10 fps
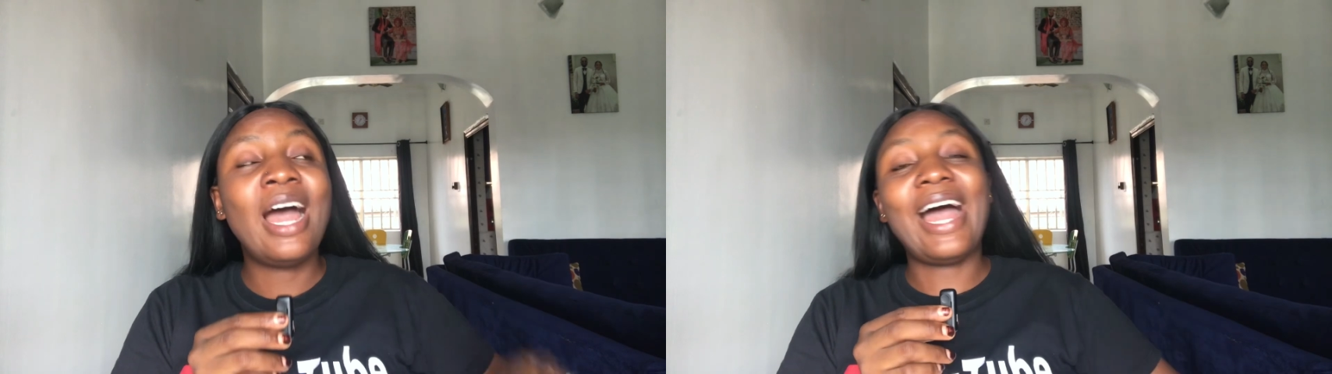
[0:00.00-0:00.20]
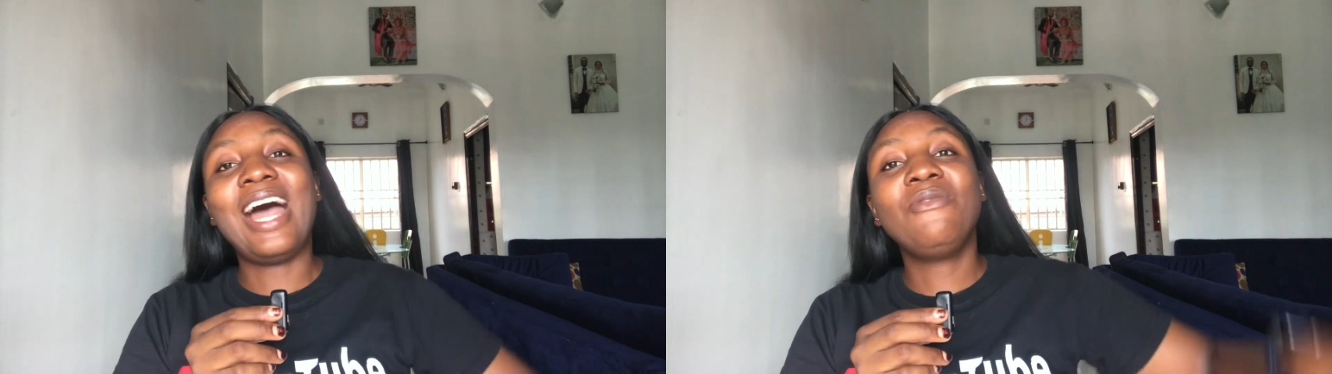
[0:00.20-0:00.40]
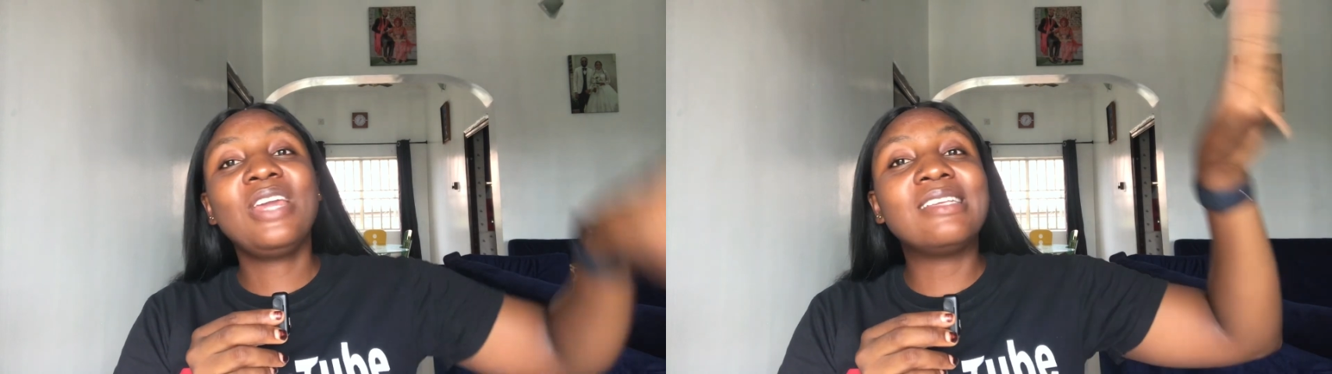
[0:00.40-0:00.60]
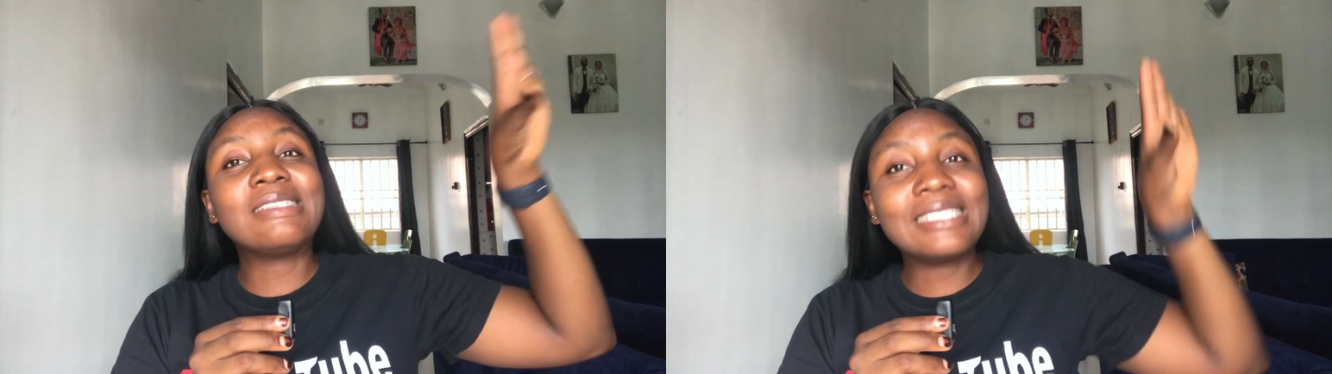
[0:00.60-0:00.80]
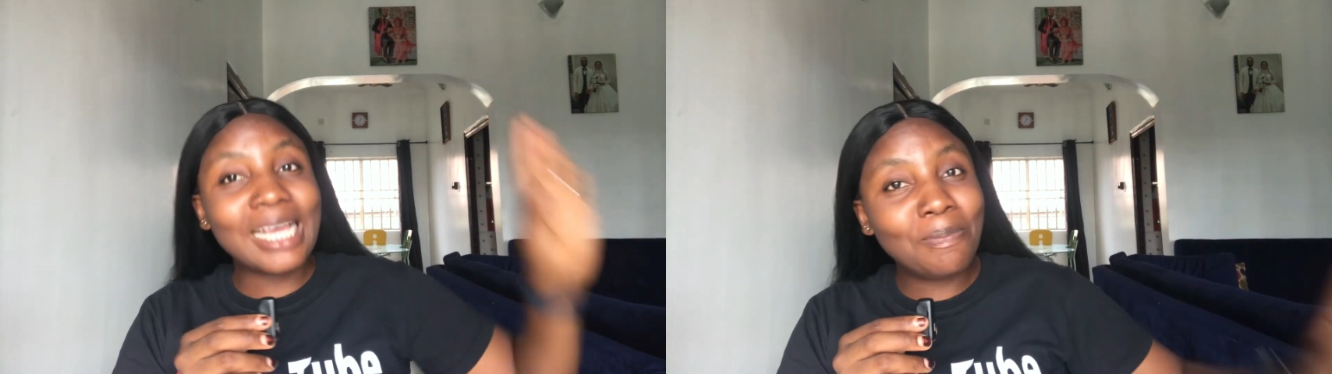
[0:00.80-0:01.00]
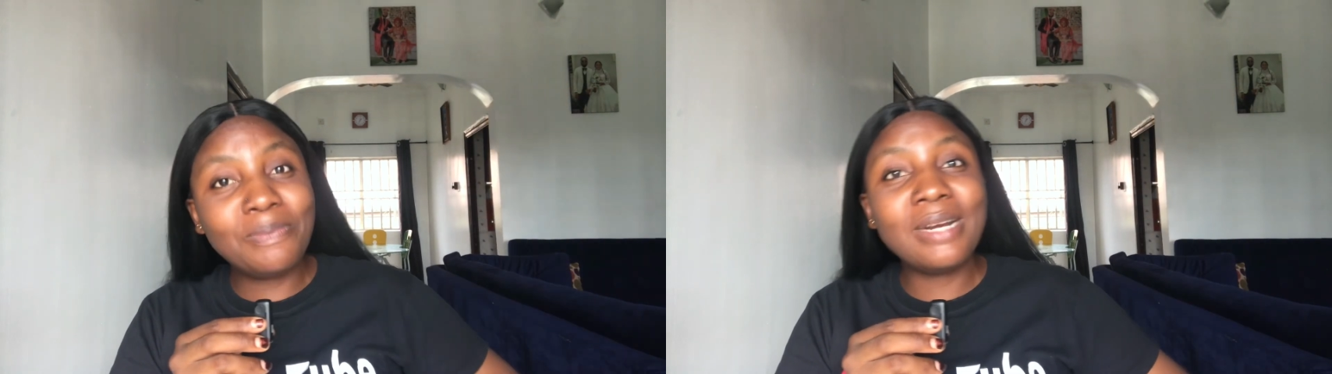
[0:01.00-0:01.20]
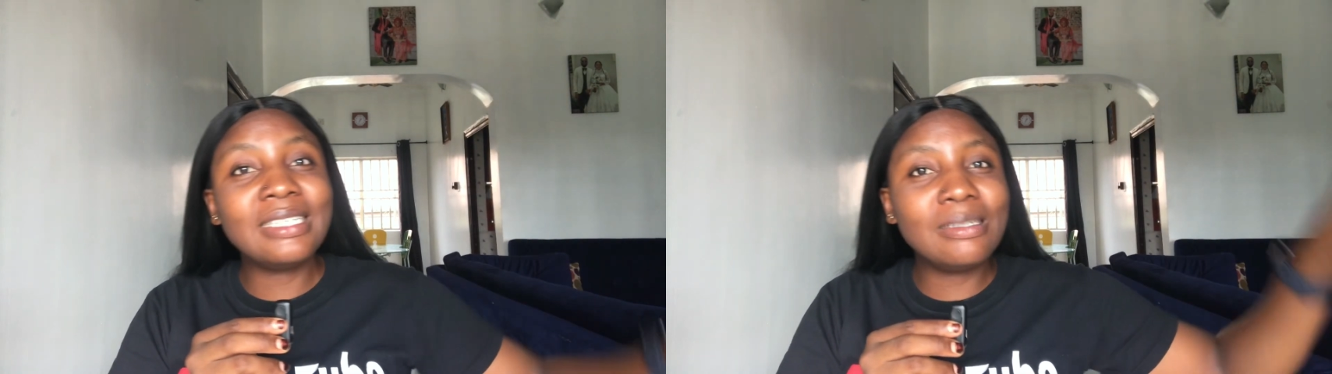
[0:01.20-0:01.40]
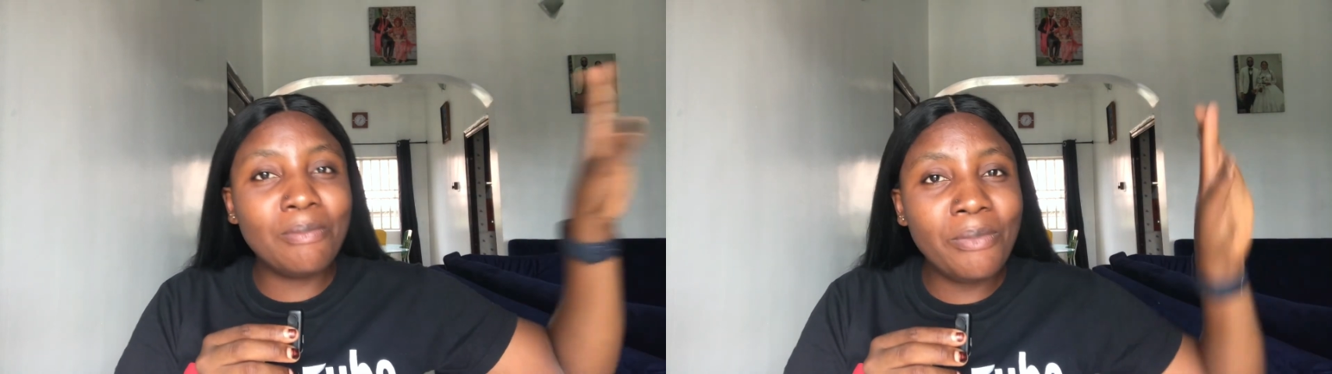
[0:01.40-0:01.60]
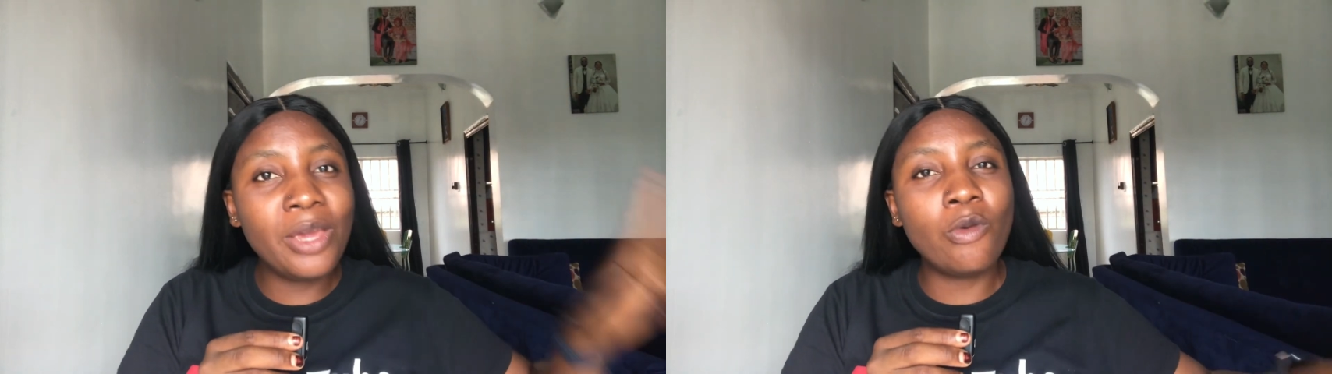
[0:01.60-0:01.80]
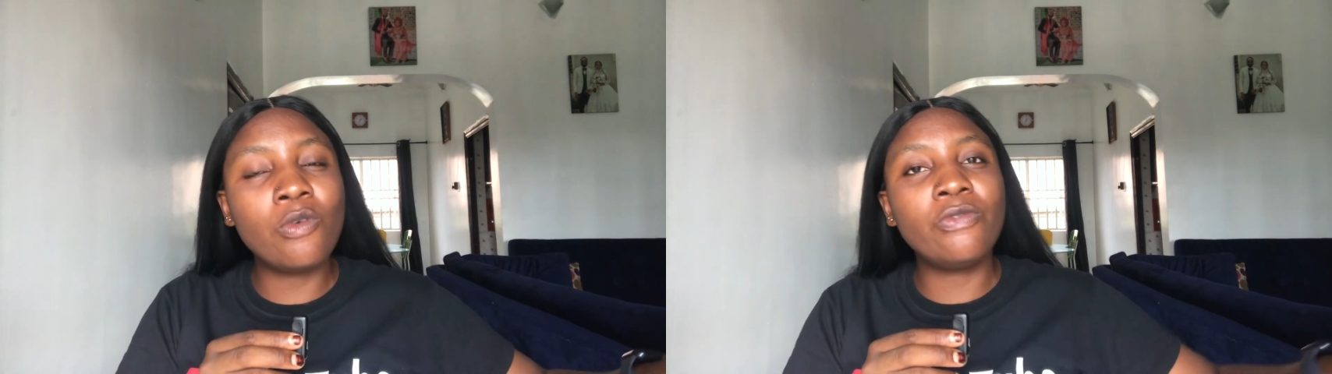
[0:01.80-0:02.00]
I have a separate
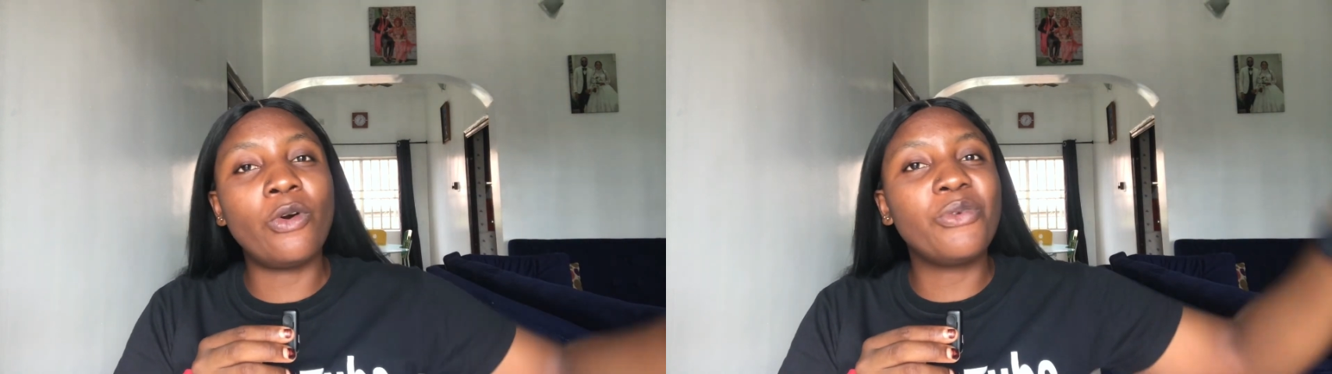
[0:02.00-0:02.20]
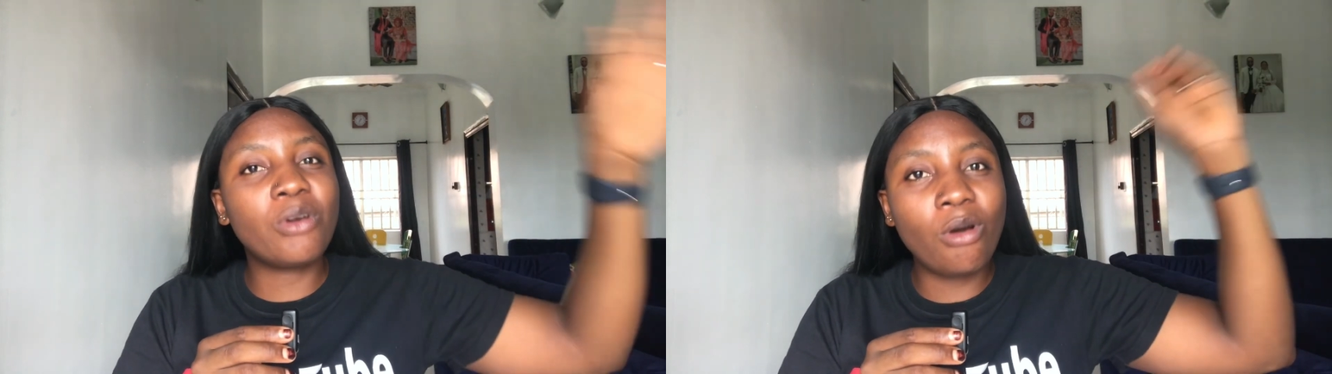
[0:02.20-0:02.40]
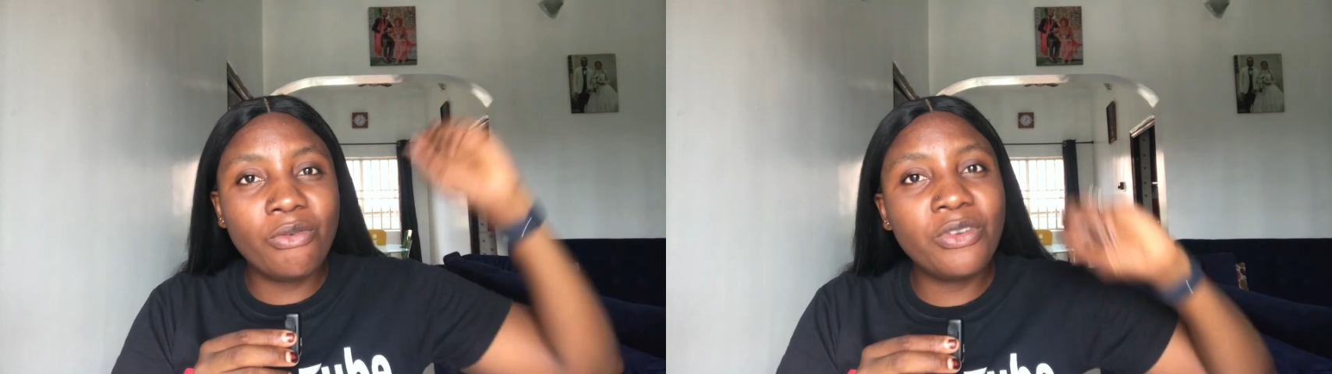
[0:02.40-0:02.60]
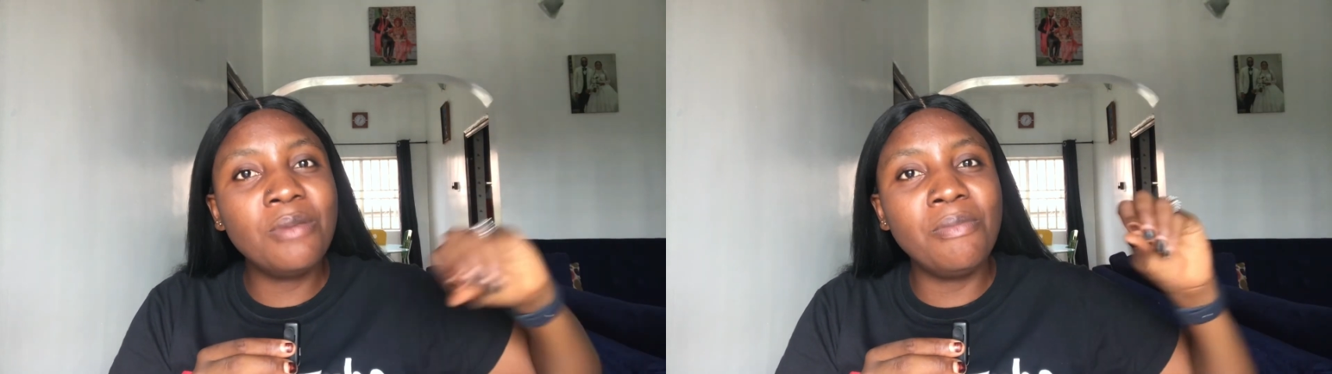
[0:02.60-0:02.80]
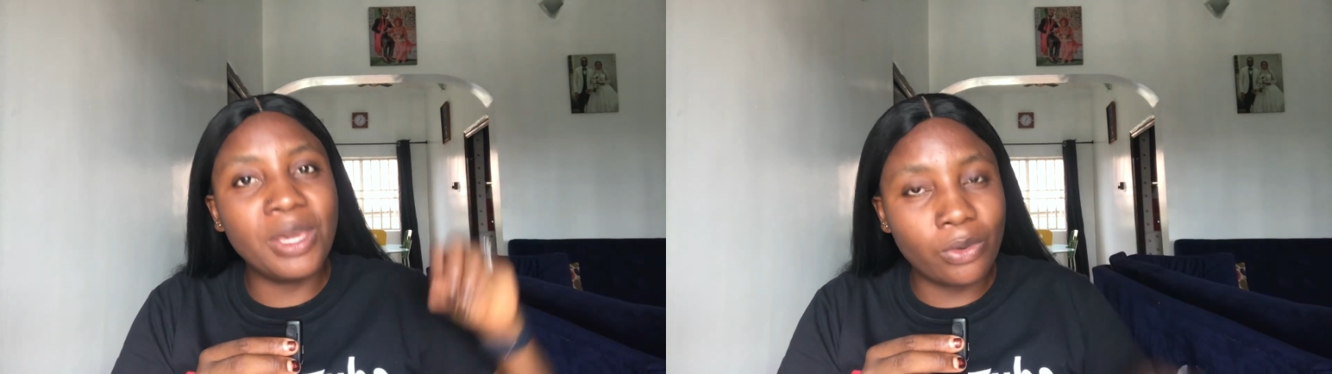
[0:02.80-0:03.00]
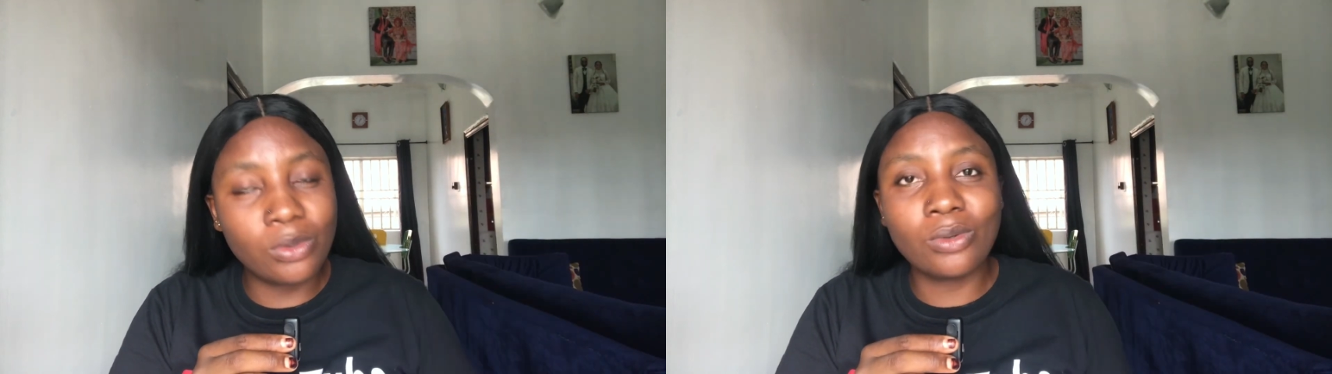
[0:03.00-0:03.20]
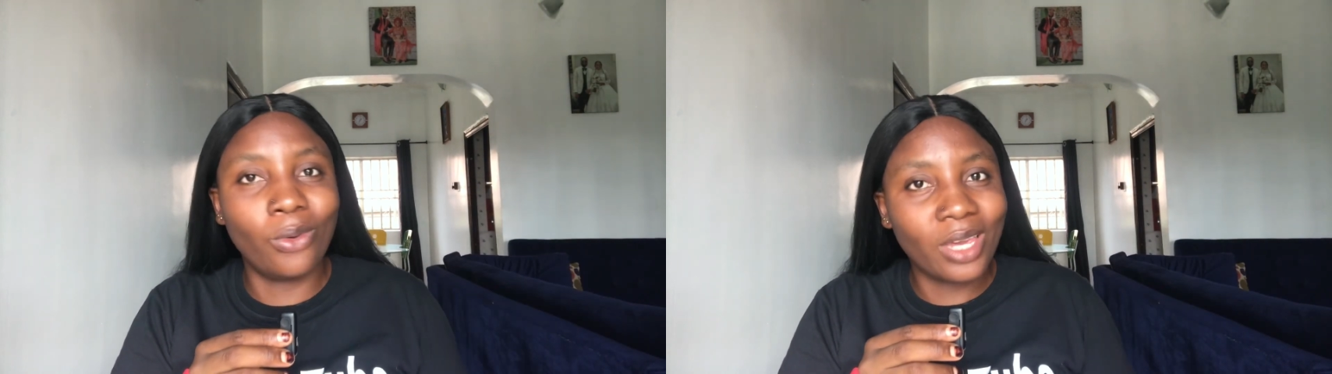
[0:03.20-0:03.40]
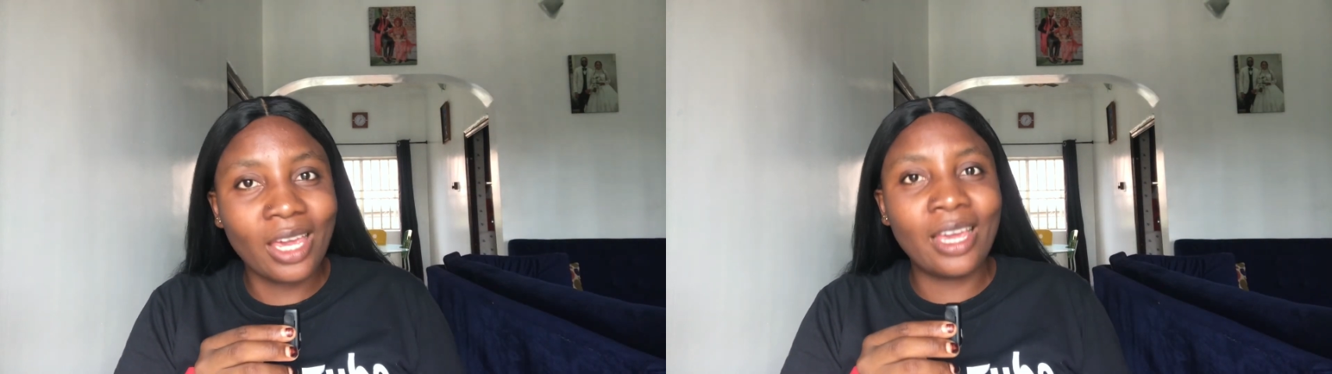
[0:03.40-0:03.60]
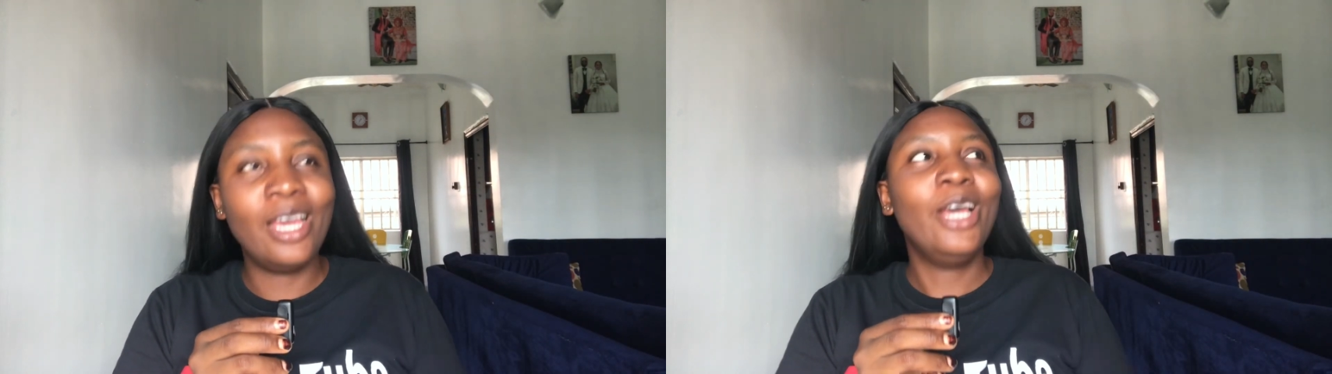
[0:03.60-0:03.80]
mail for recovery mails. Okay,